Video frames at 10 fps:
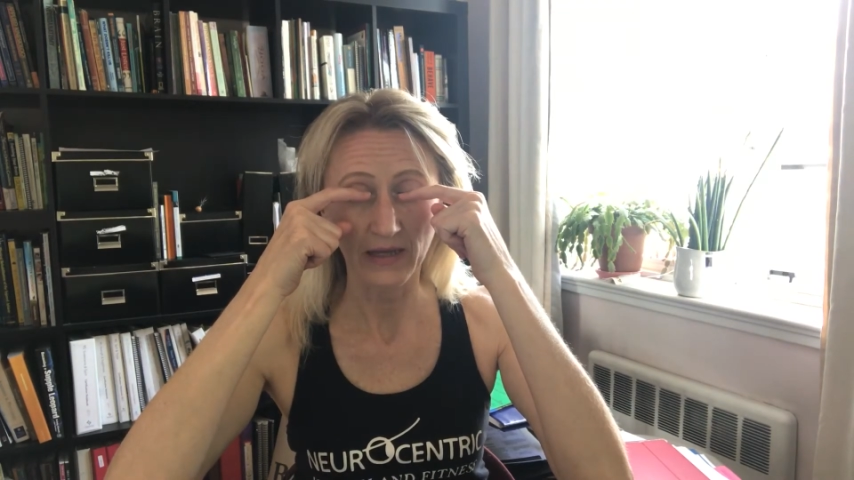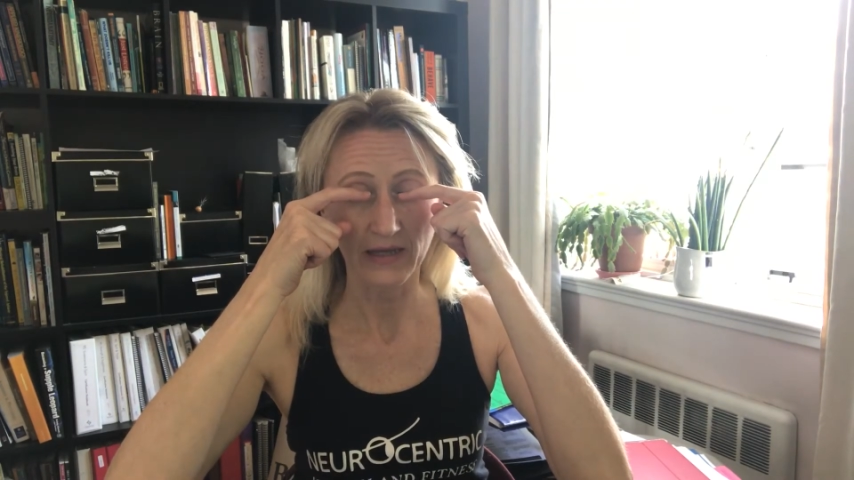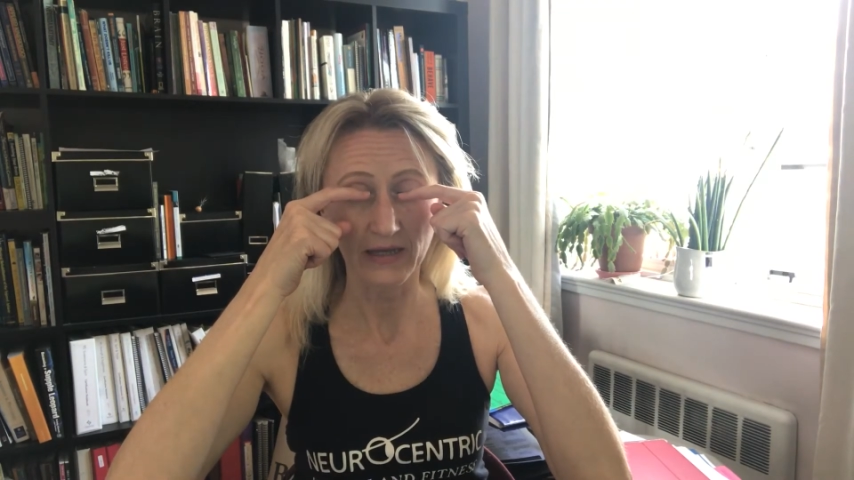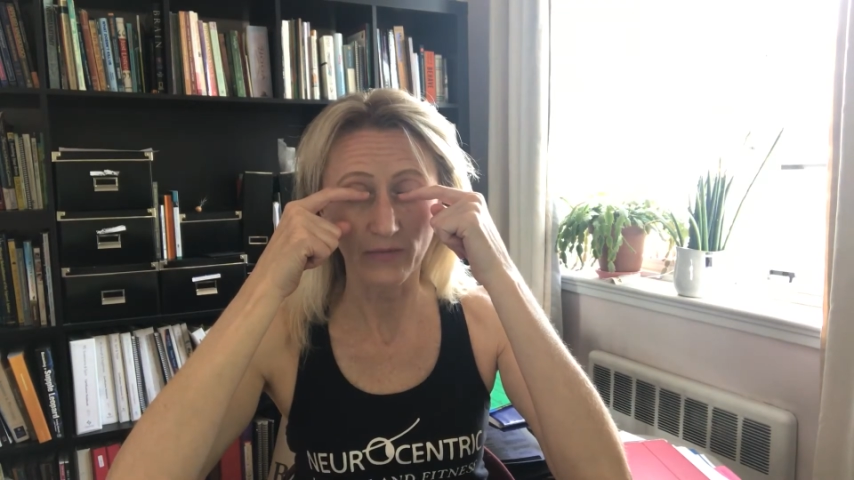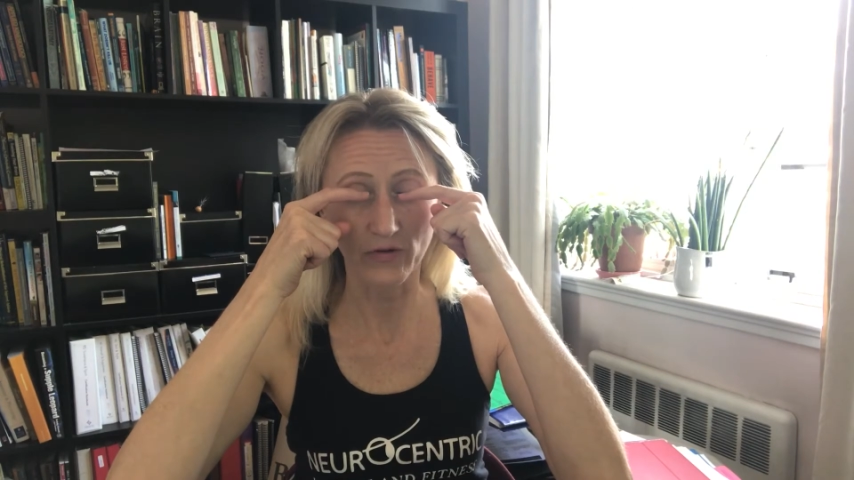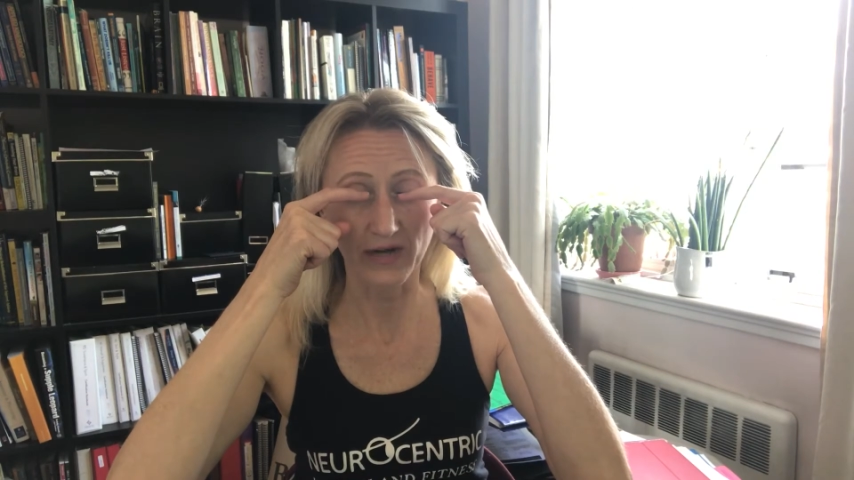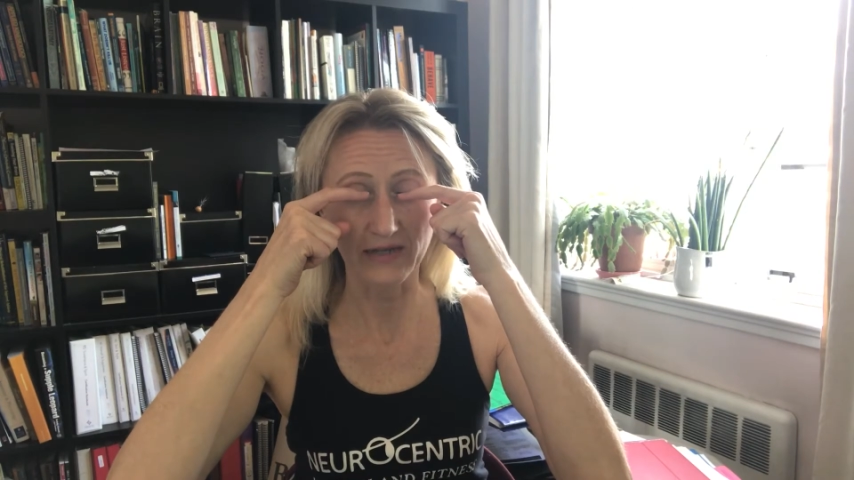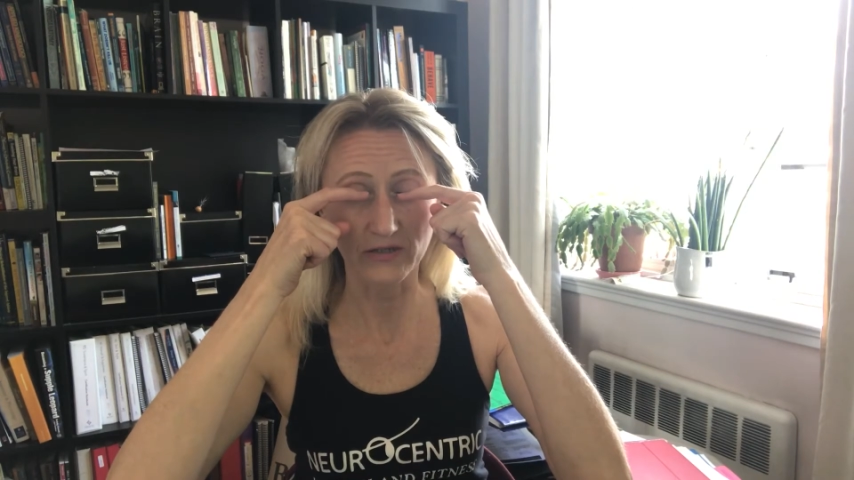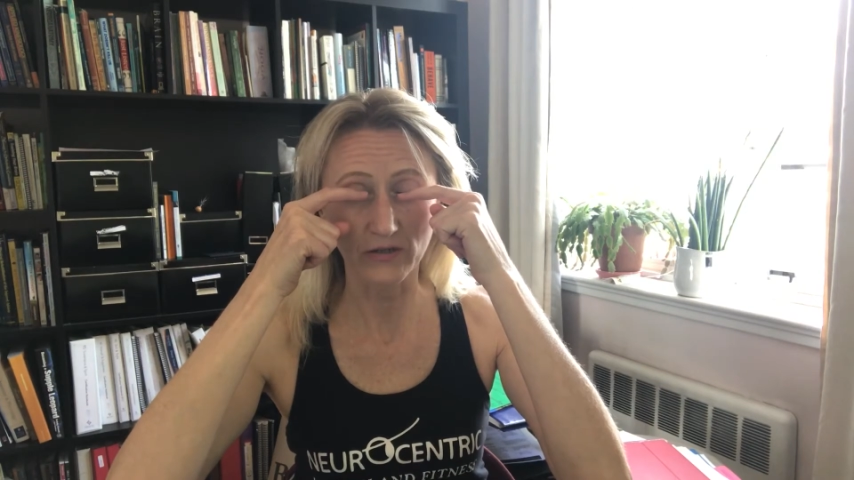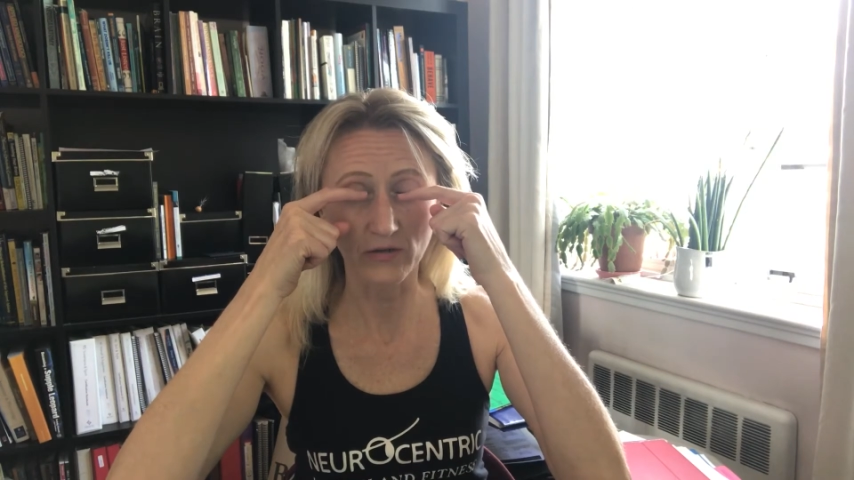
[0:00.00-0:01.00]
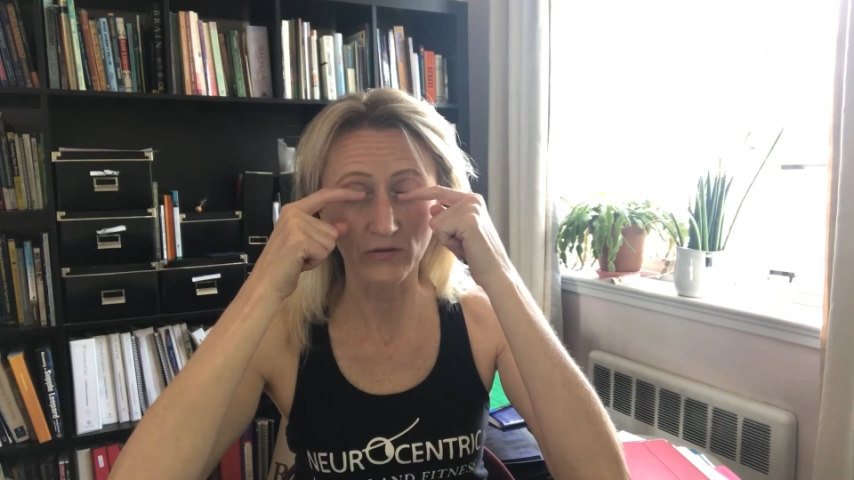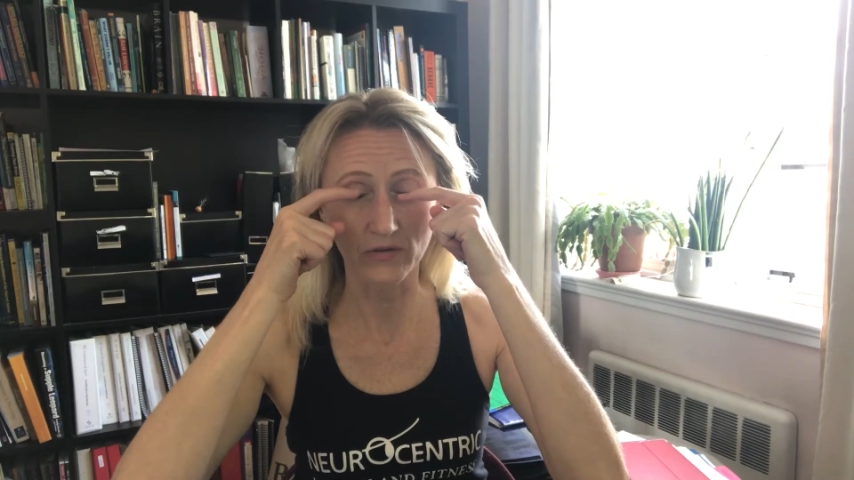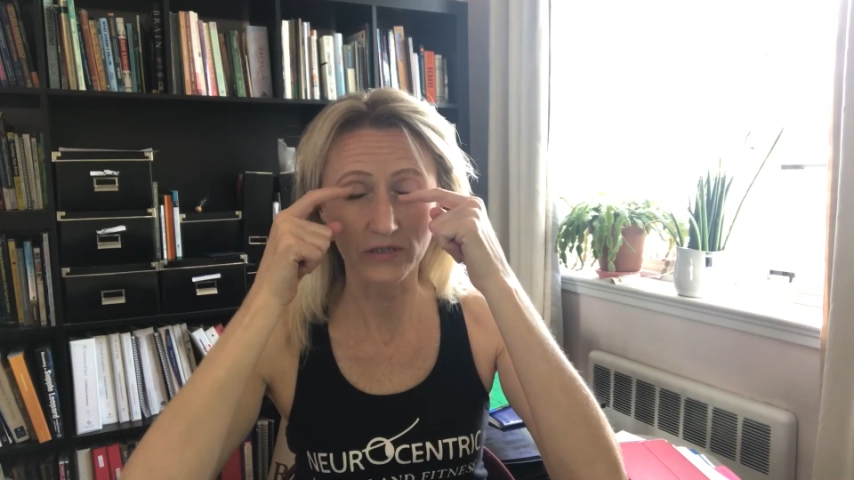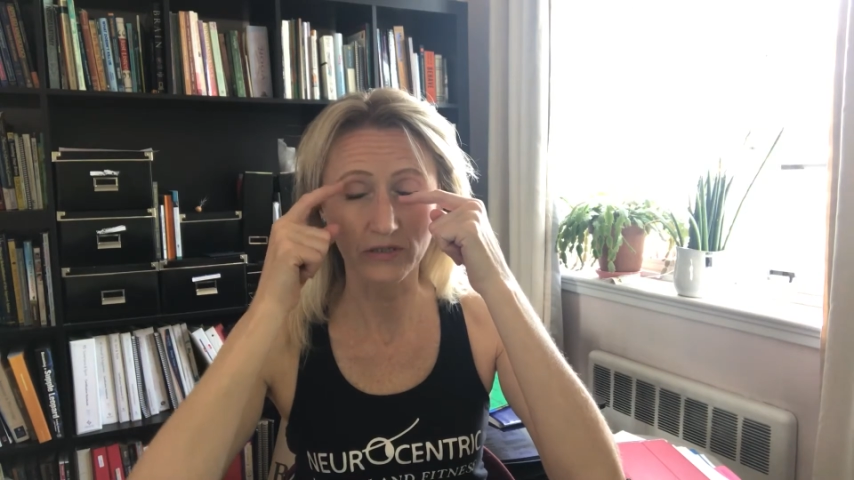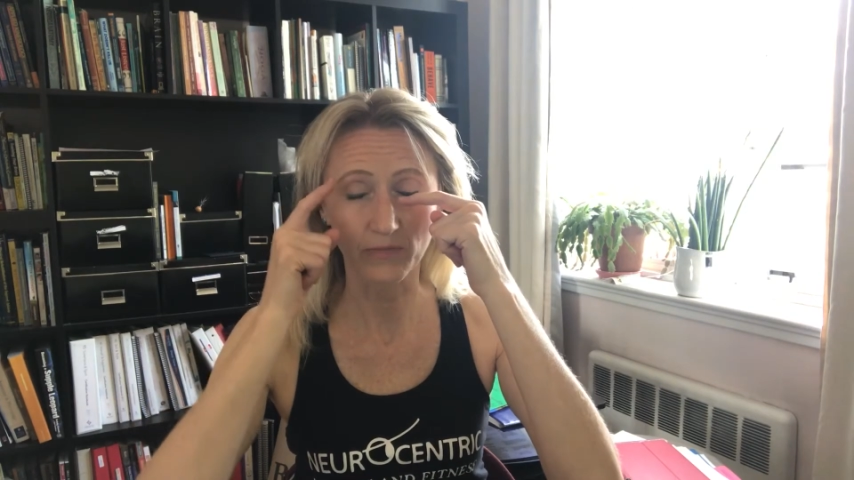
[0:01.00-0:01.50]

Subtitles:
Keep your eyes closed.